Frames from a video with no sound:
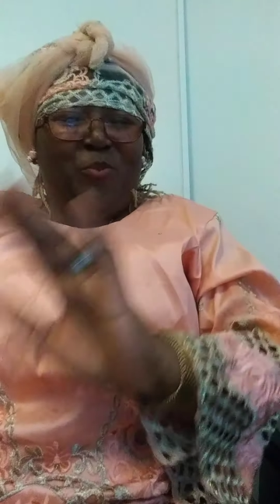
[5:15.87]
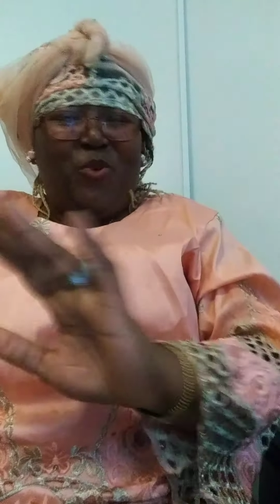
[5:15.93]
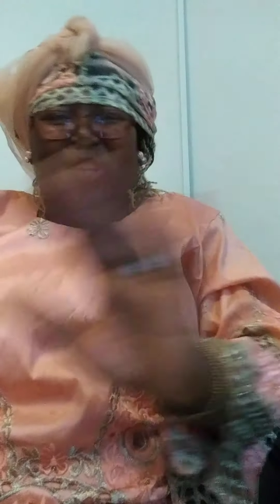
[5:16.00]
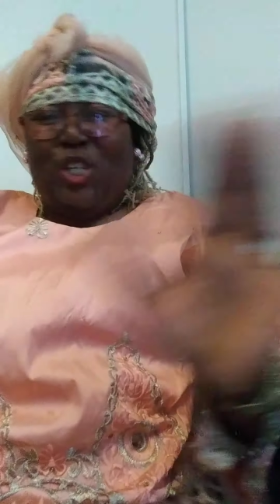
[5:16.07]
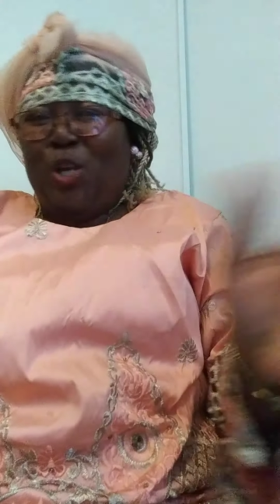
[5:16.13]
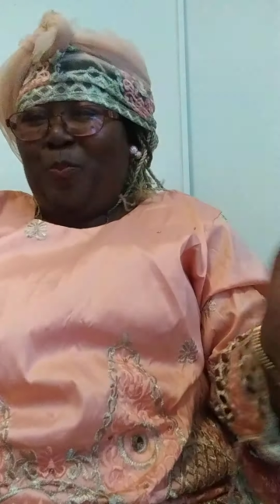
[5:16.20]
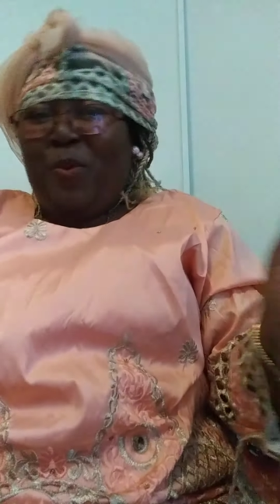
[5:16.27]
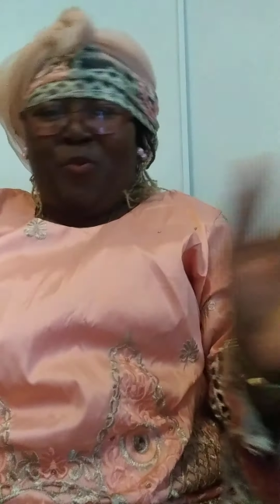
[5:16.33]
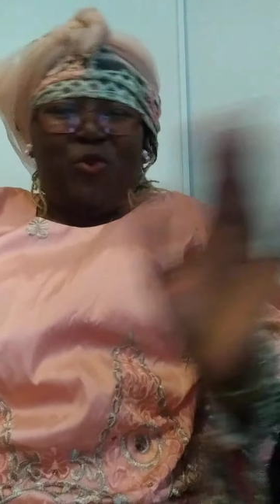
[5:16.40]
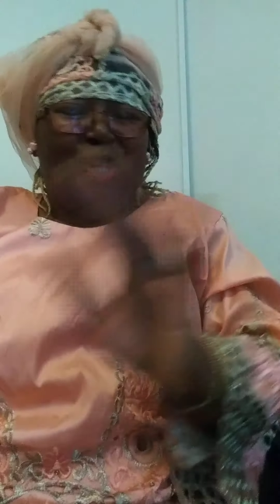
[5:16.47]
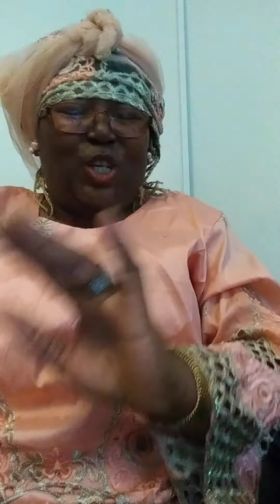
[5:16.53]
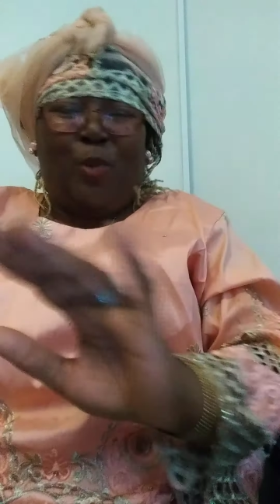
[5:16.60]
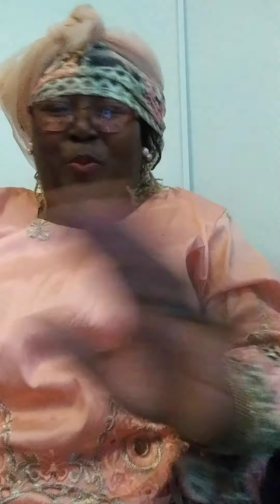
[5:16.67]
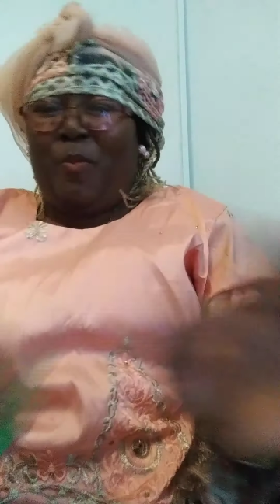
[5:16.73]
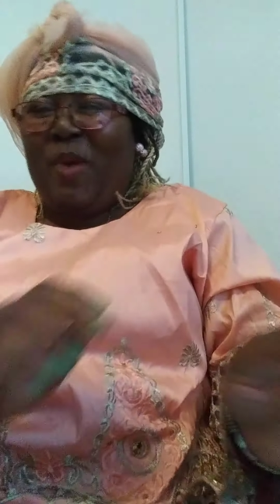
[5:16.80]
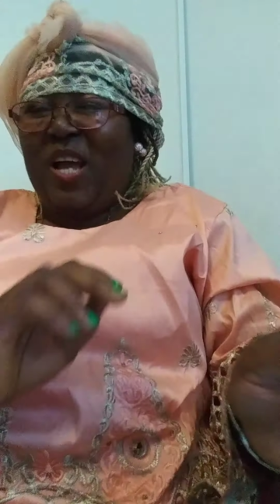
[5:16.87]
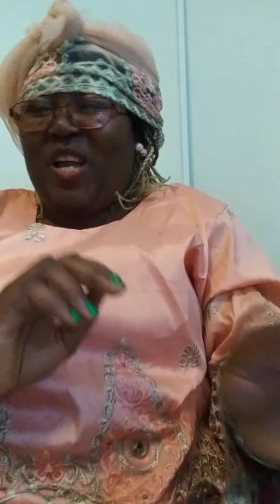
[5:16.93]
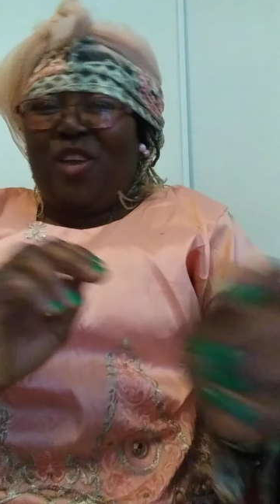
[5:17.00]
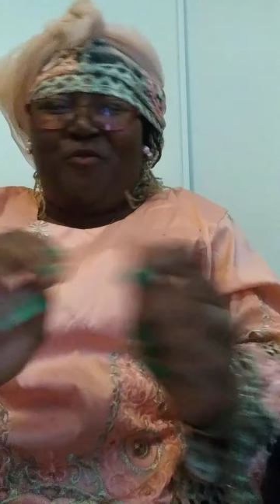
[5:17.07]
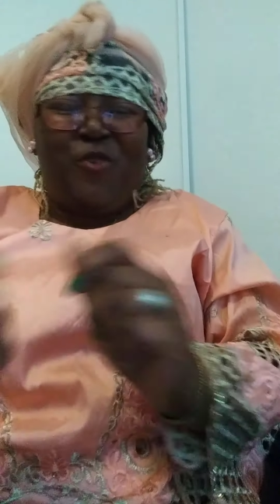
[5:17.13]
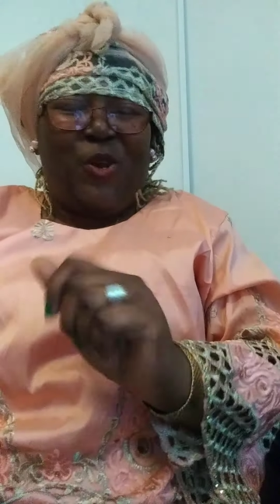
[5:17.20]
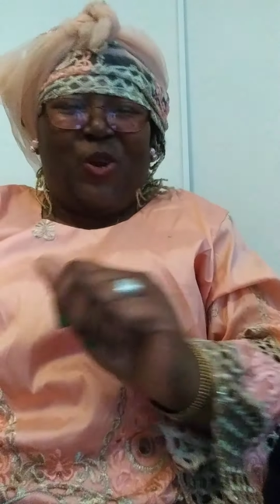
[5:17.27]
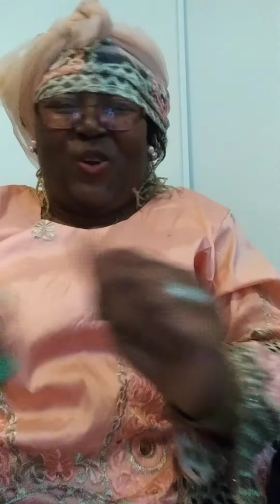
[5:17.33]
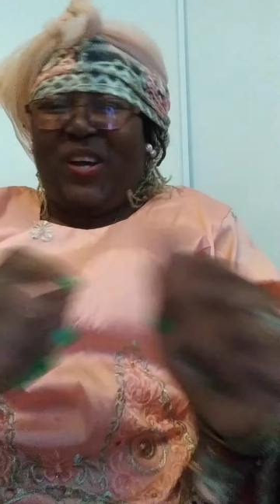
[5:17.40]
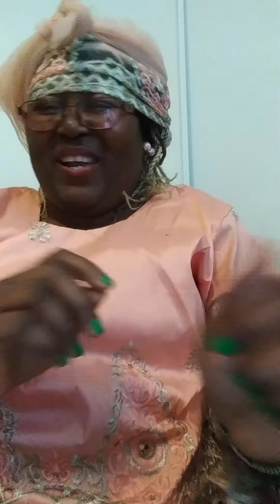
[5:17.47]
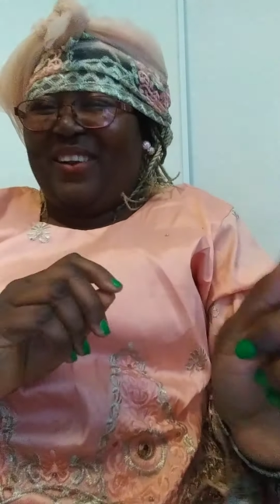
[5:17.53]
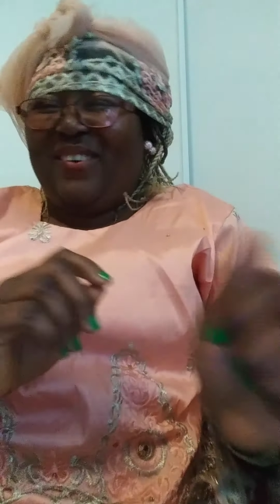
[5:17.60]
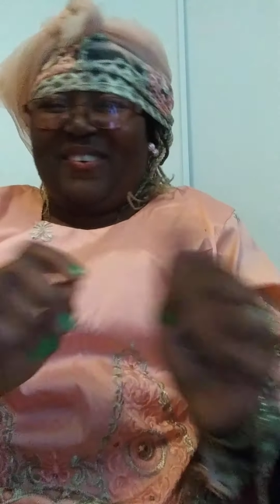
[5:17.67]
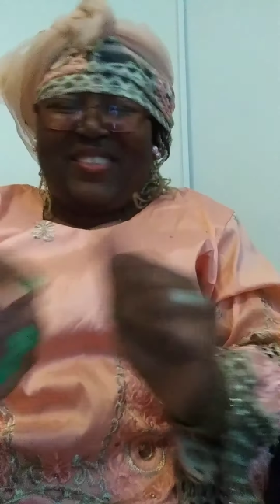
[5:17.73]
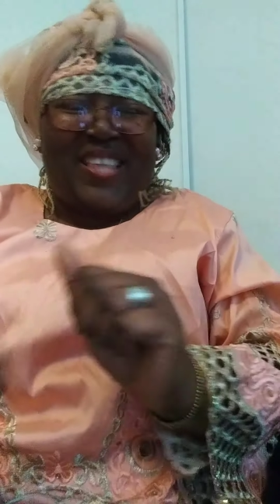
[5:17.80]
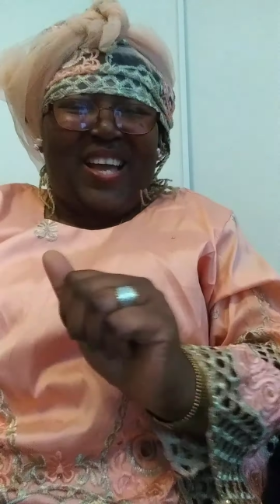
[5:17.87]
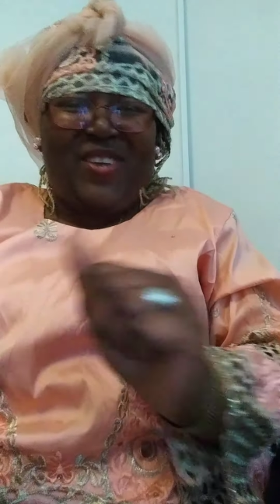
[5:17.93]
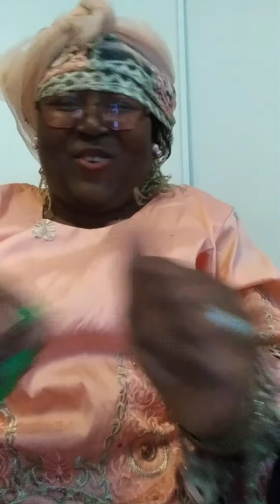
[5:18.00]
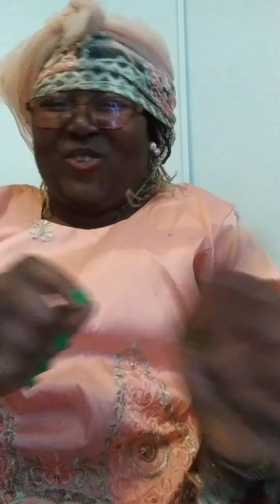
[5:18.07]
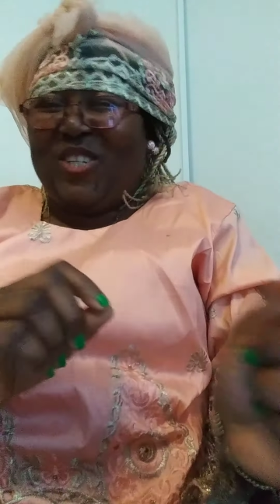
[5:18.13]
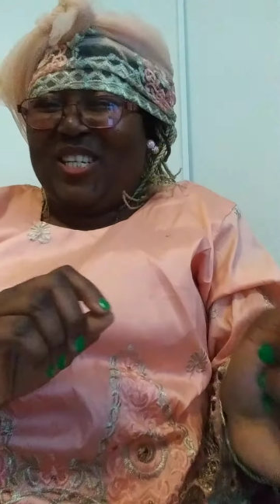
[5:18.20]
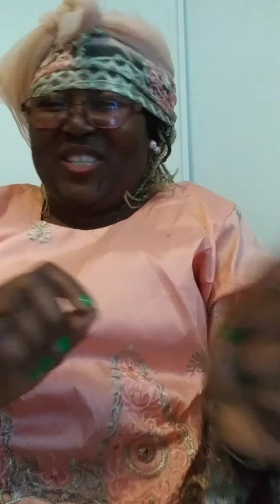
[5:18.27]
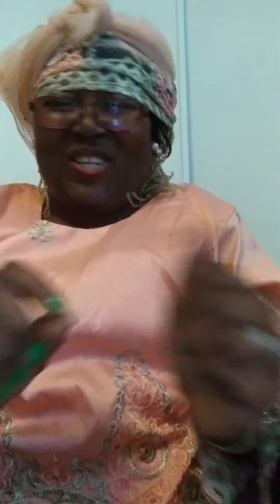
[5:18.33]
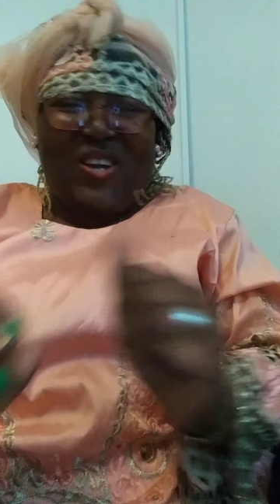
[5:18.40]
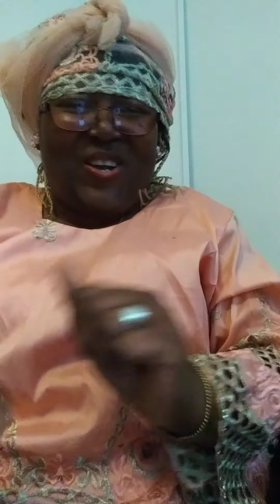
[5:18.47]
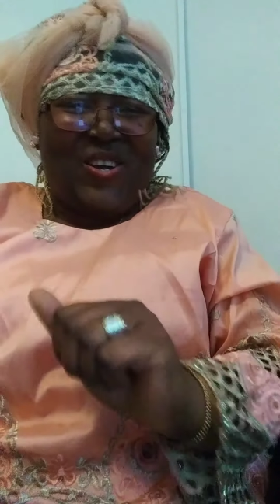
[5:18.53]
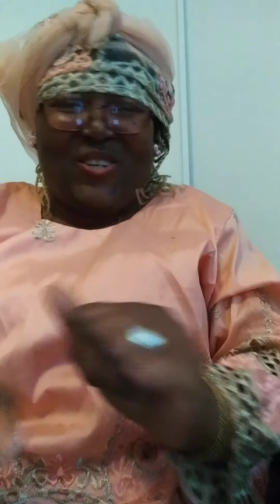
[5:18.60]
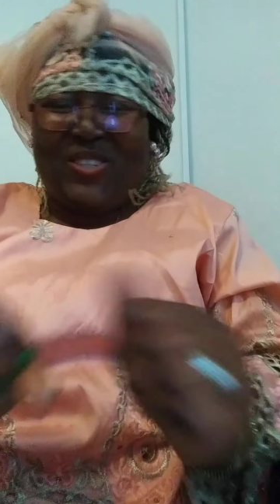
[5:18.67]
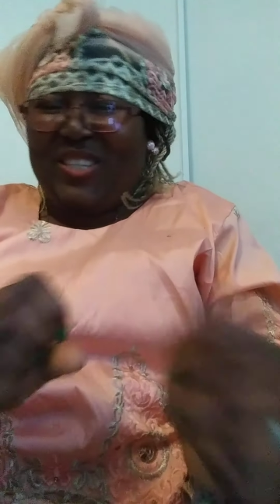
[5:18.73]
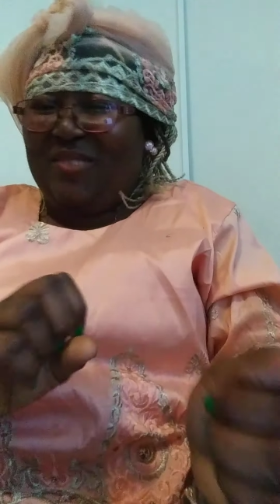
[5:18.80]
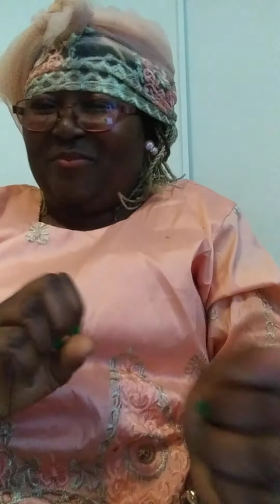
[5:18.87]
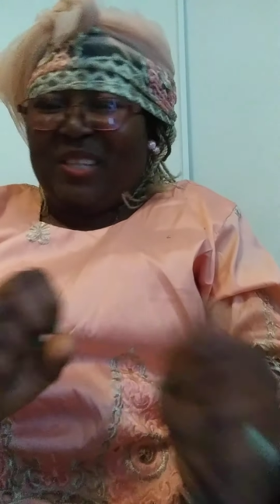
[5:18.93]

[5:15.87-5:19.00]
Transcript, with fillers: Him, worship Him, worship Him. I give you glory, Lord. Thank you, Jesus.